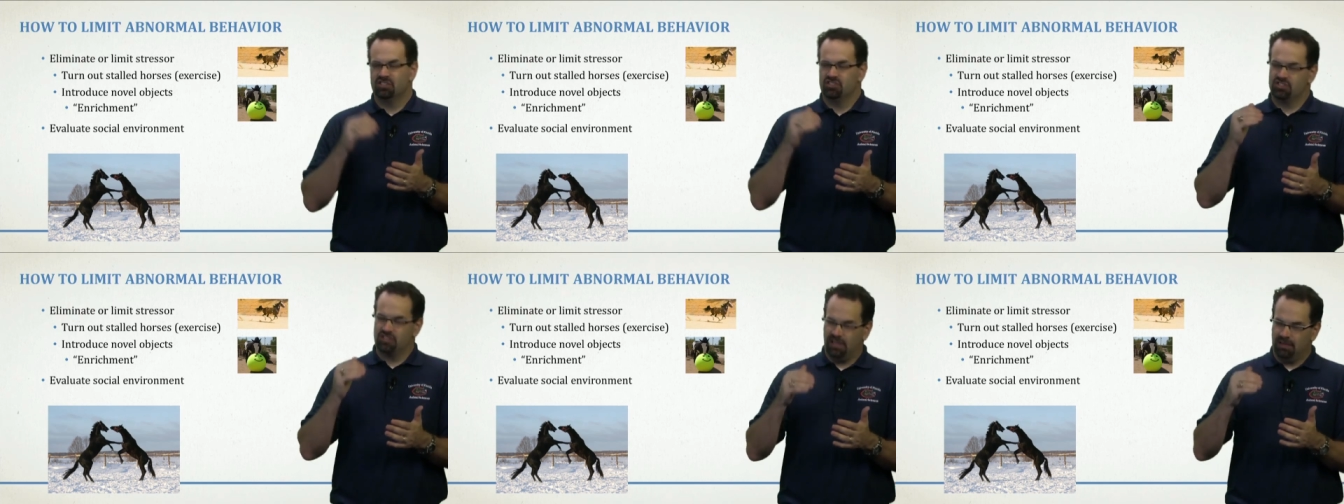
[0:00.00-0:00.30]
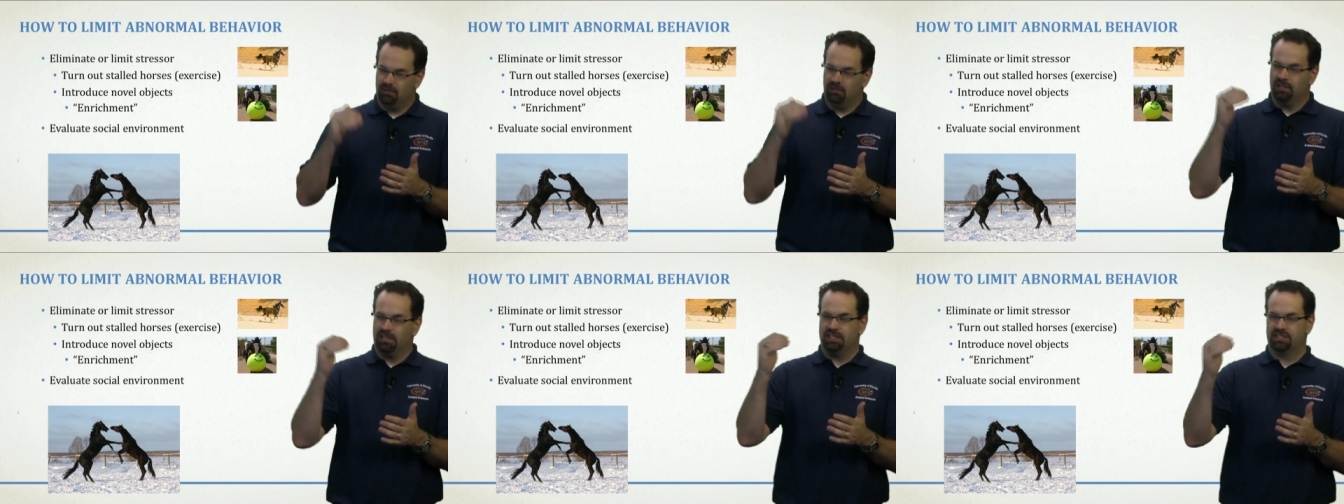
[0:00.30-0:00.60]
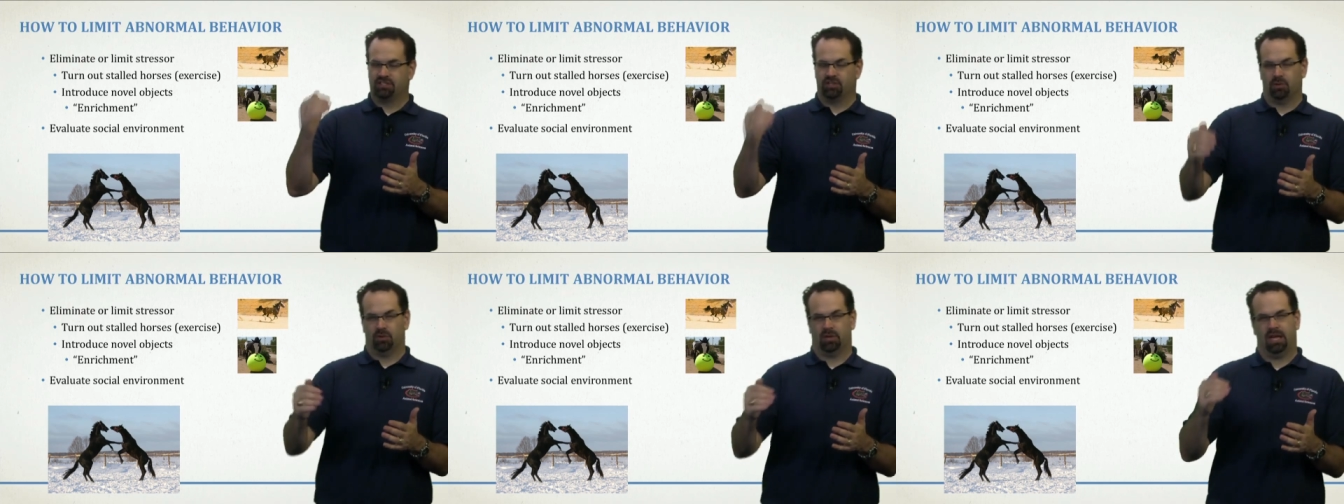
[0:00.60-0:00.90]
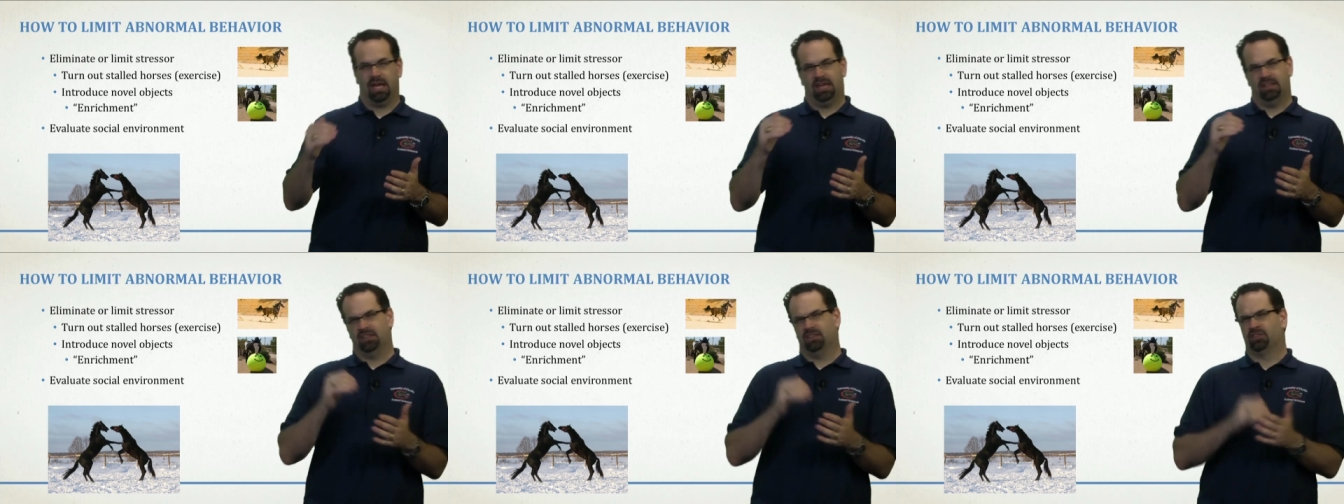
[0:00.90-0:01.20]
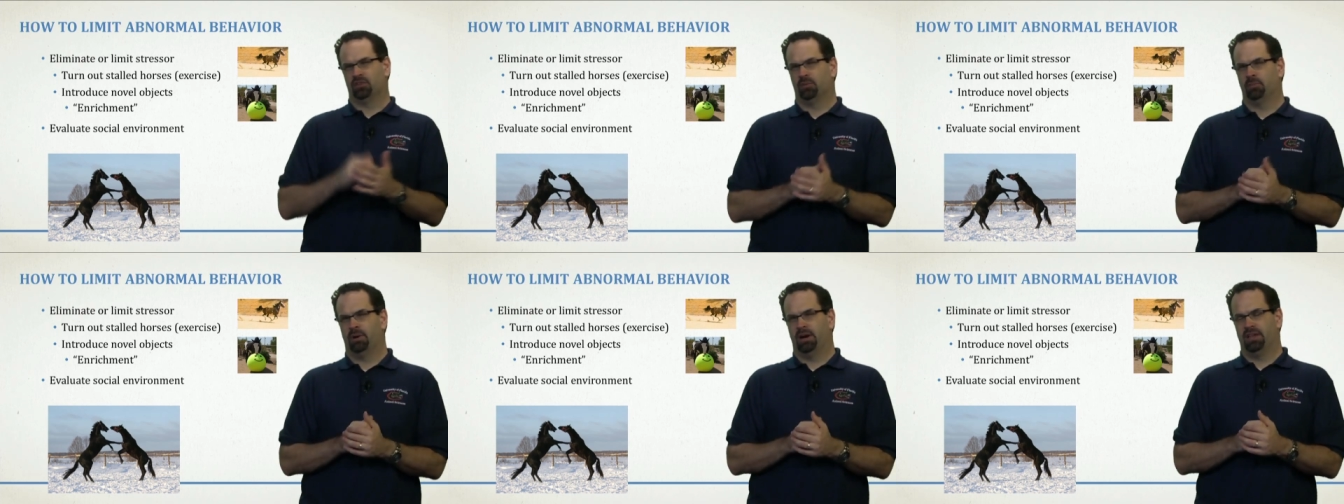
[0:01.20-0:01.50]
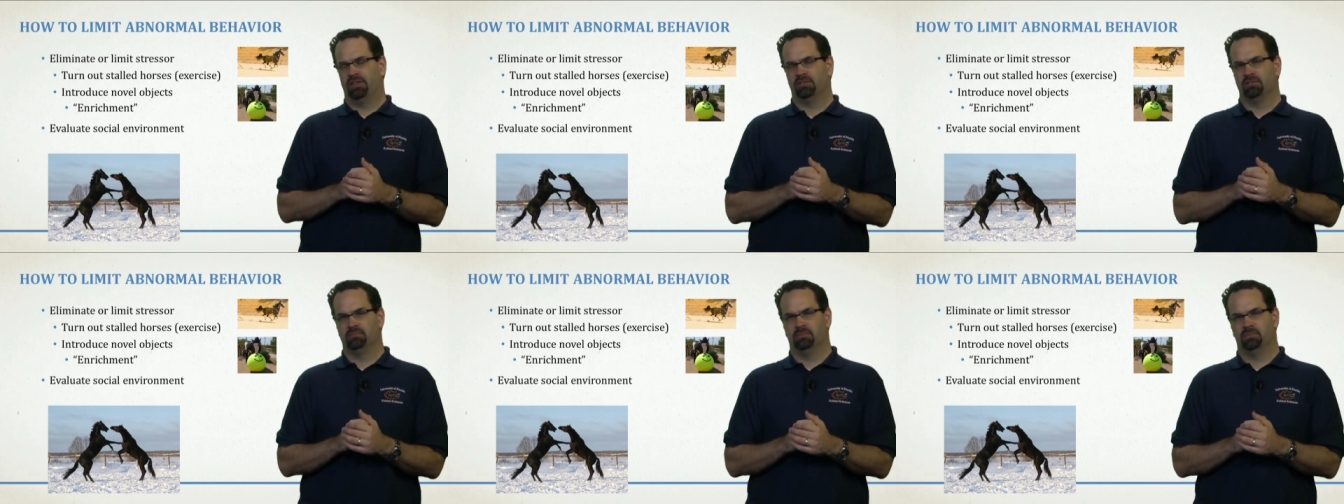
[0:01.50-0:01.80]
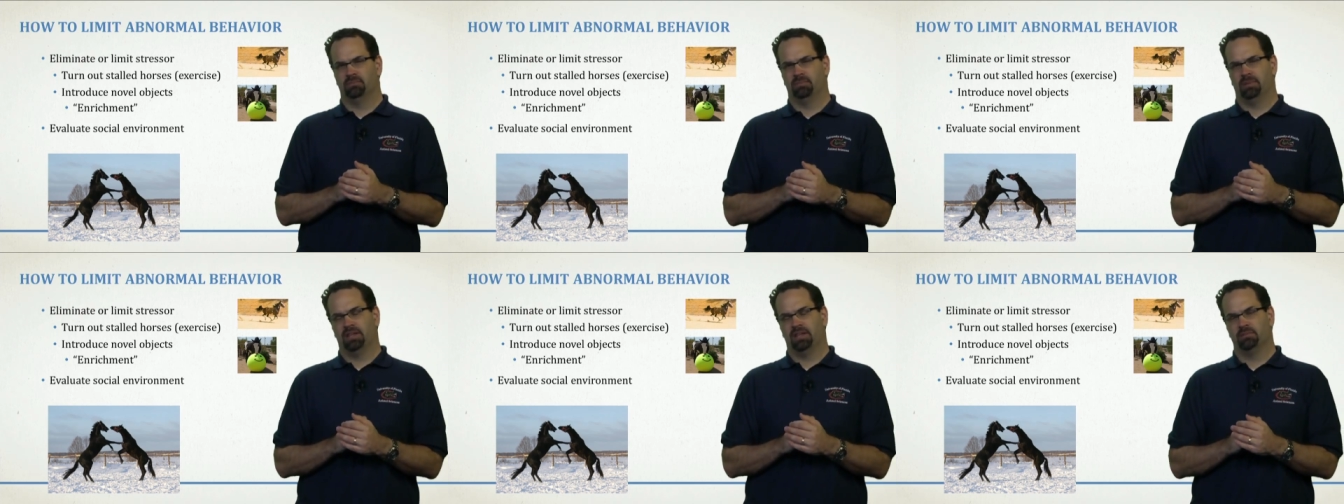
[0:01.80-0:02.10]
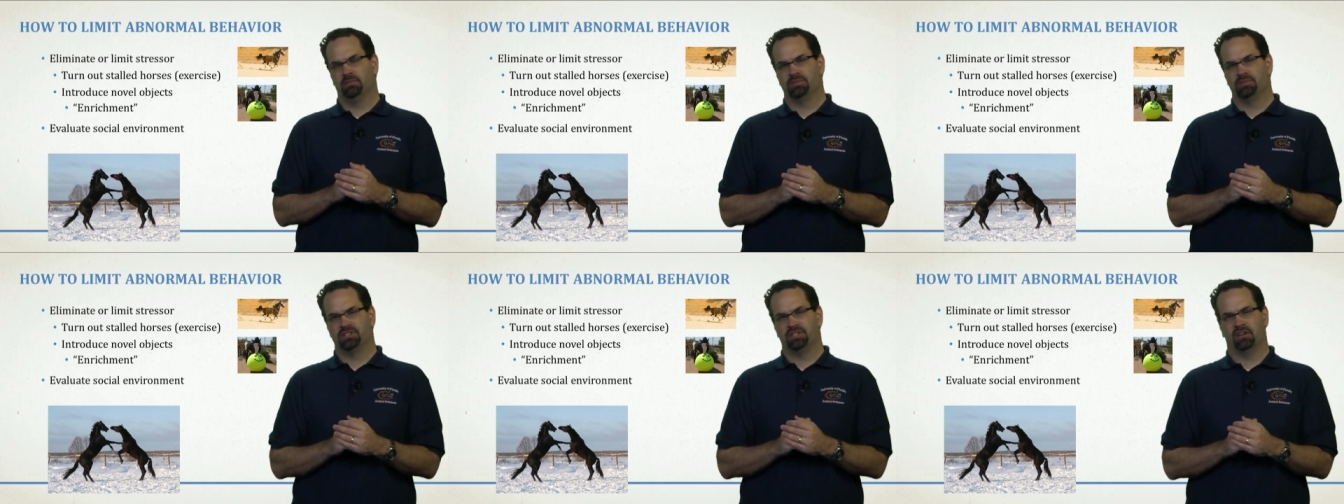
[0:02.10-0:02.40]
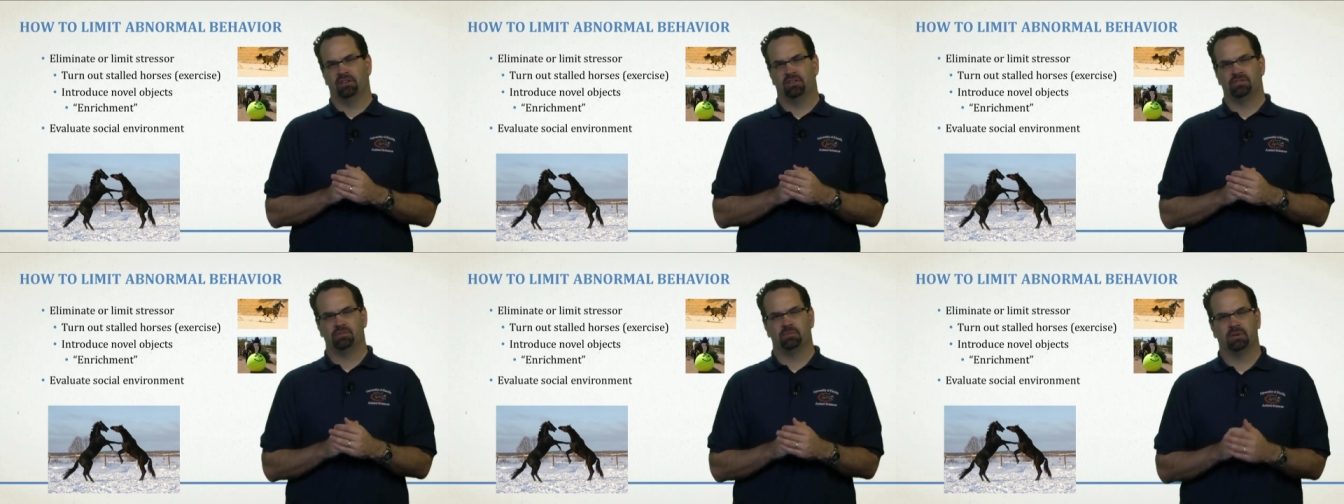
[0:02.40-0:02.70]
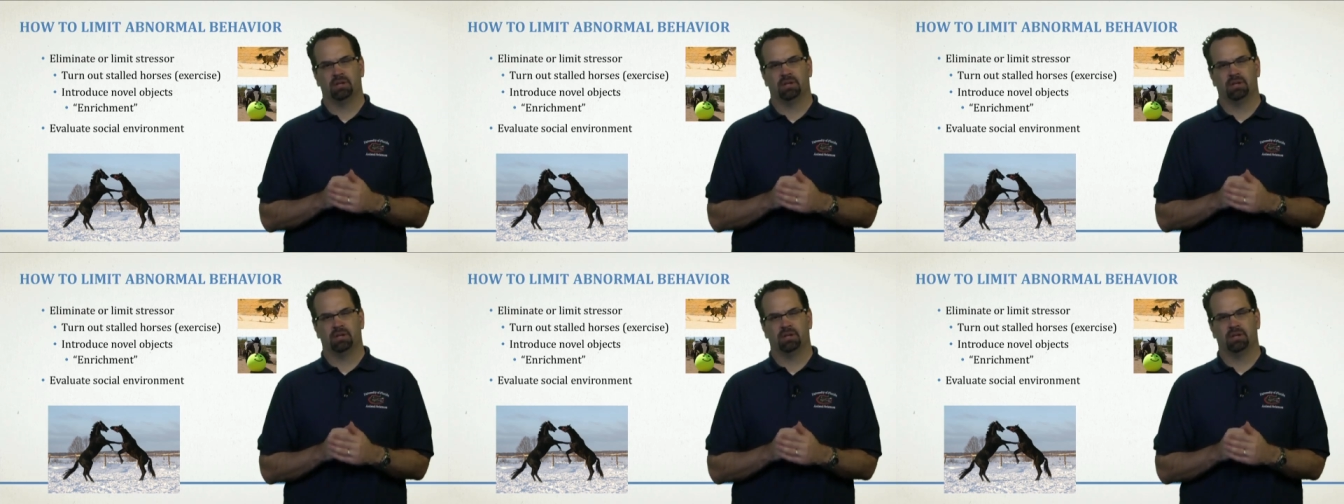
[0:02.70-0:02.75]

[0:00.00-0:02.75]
generally it's okay that they're by themselves,